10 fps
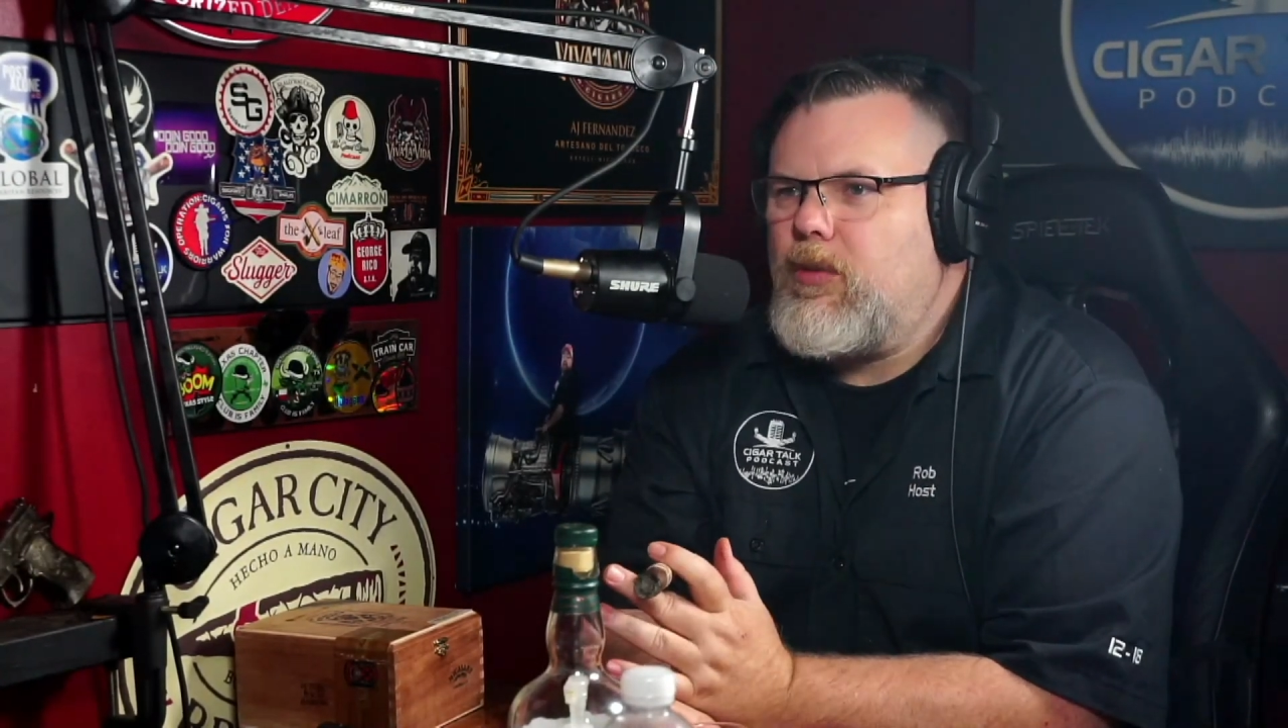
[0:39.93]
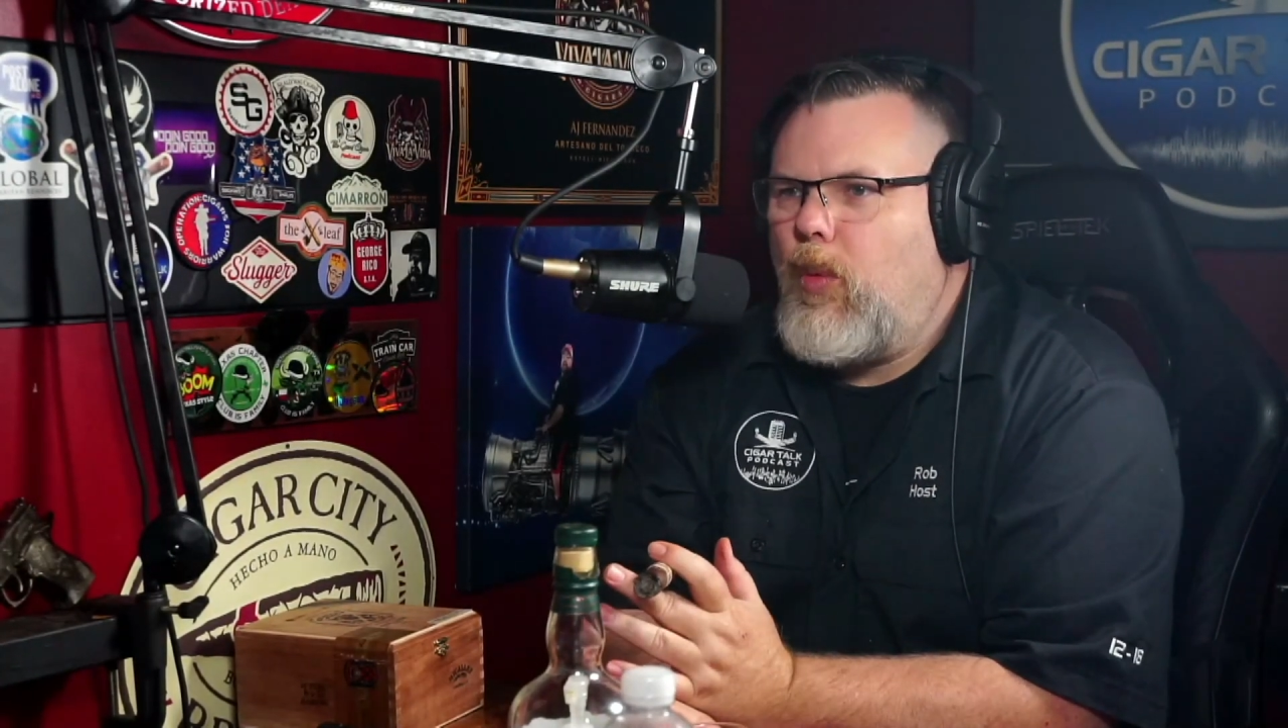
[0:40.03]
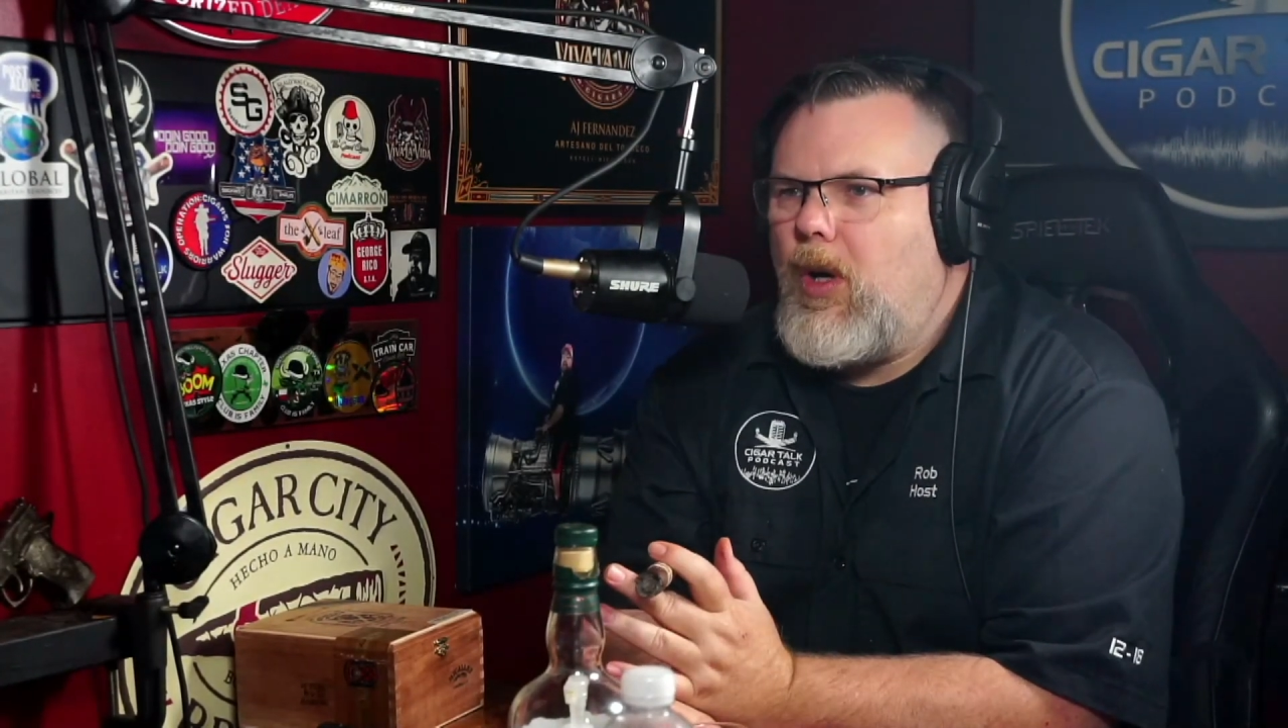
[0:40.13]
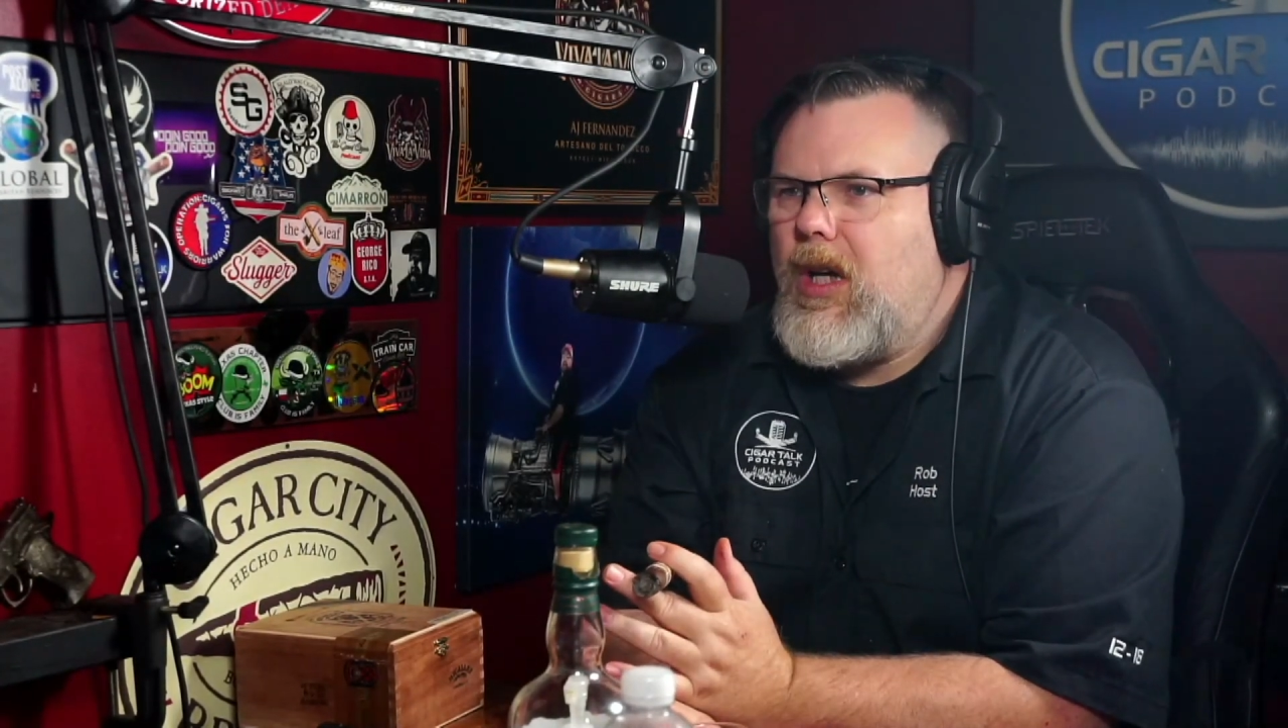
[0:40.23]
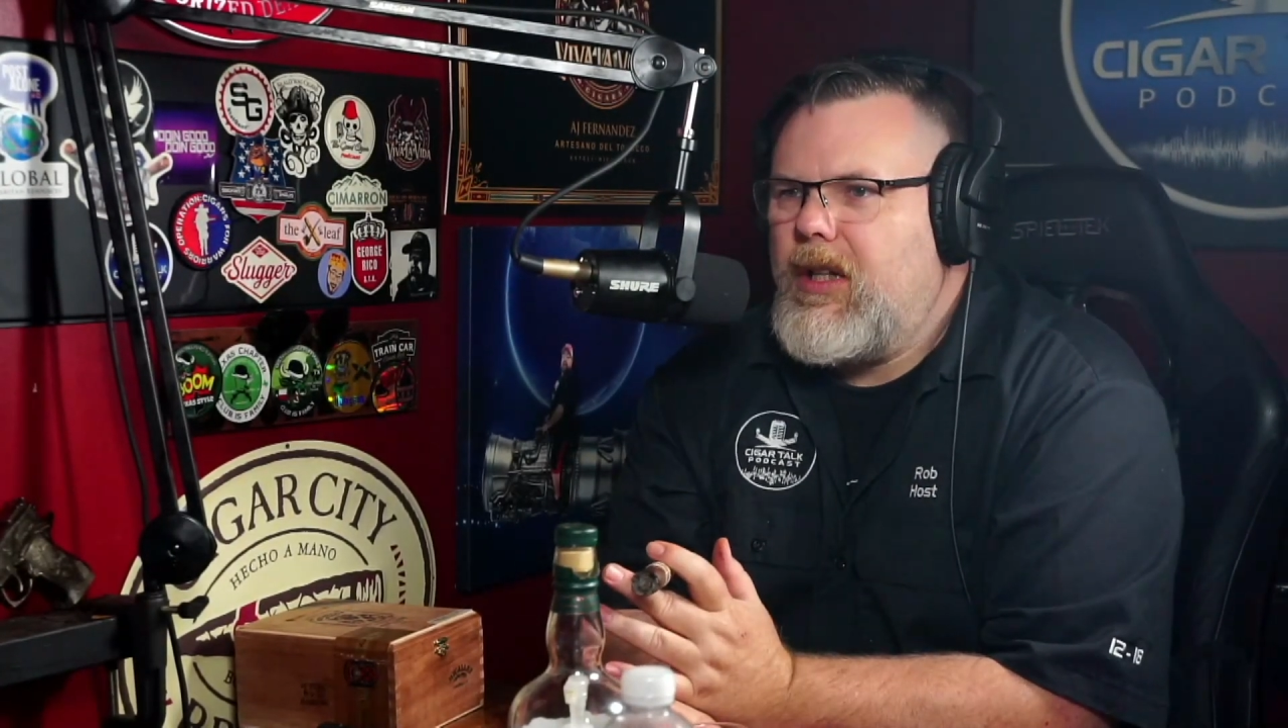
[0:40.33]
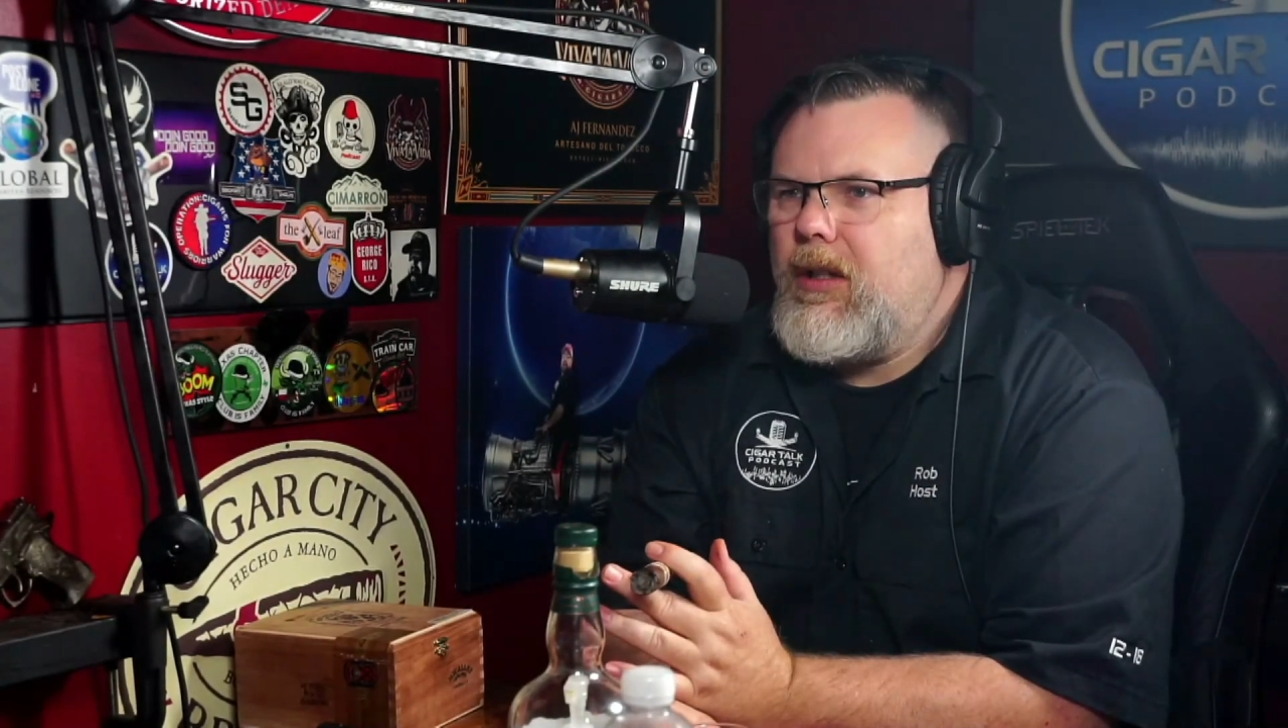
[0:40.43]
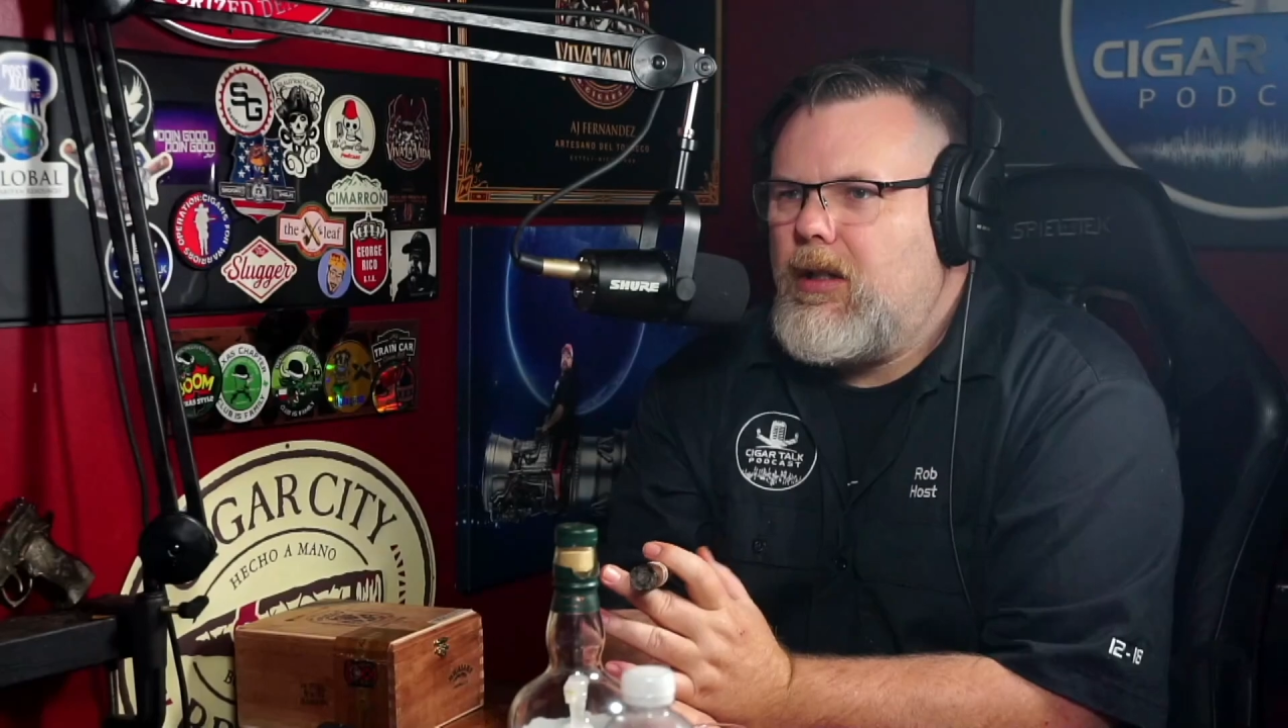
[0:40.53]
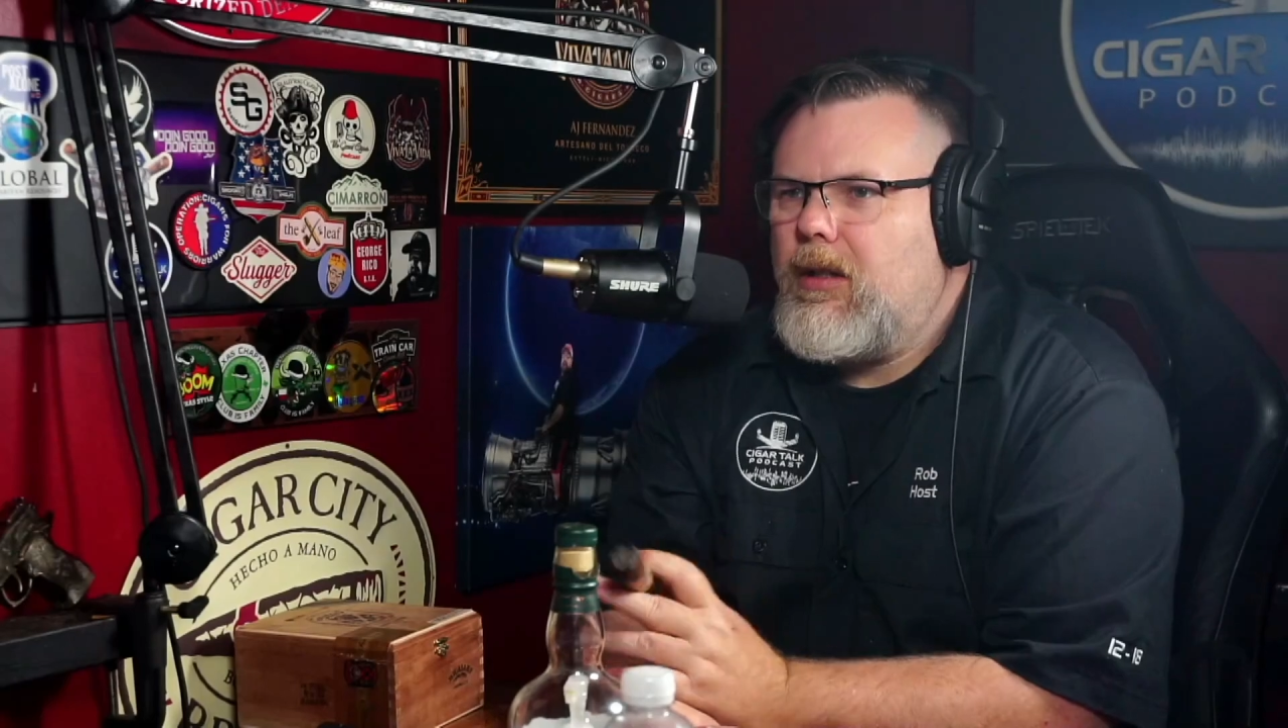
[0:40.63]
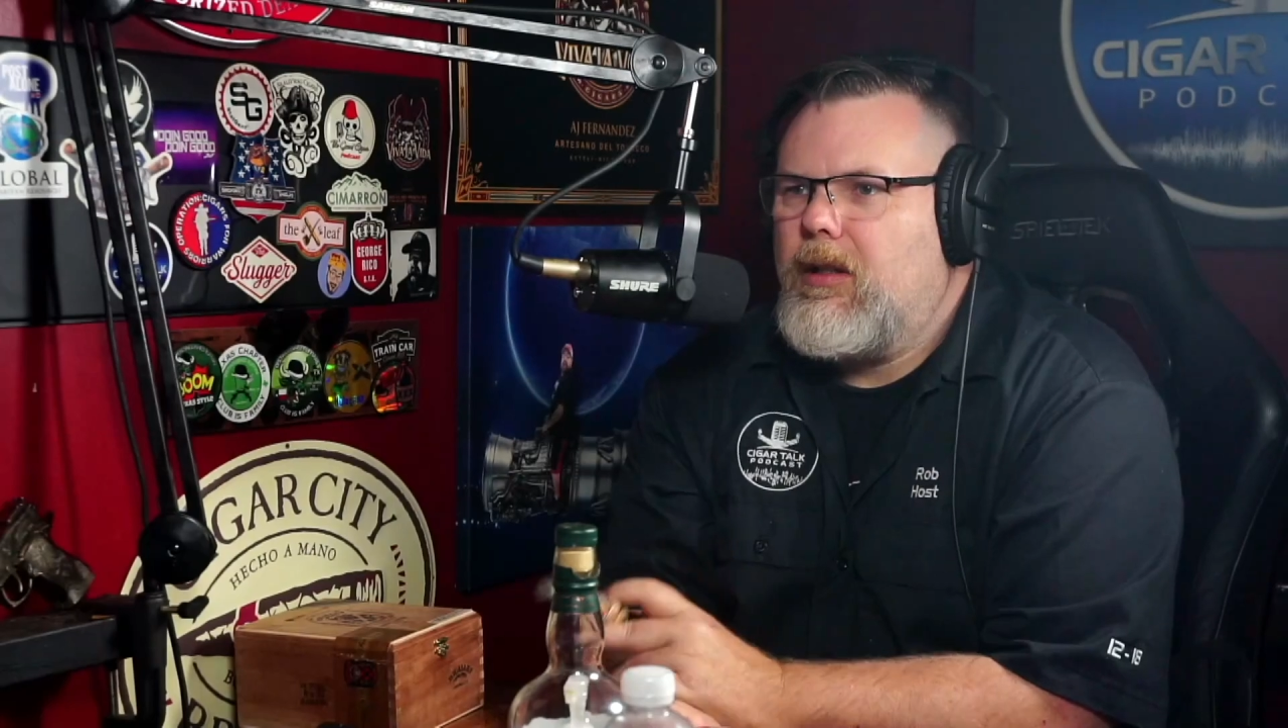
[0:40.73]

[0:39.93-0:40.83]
won